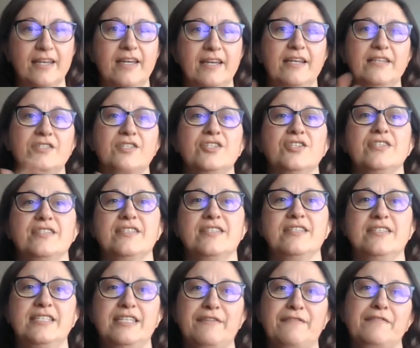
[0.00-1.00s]
It's just
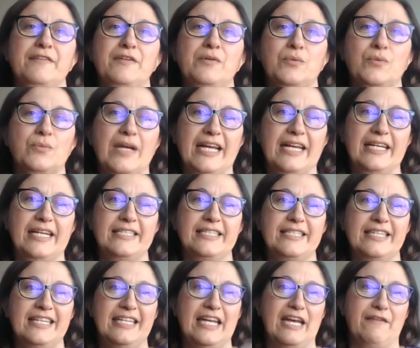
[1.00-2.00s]
a different
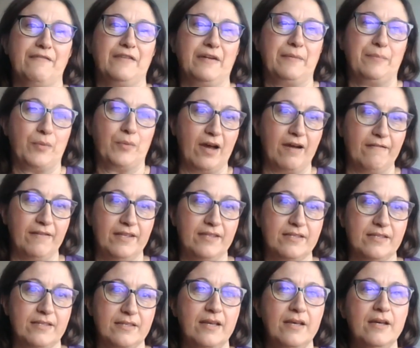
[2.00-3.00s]
rate in every
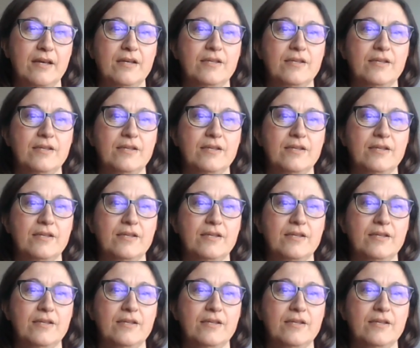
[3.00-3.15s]
province.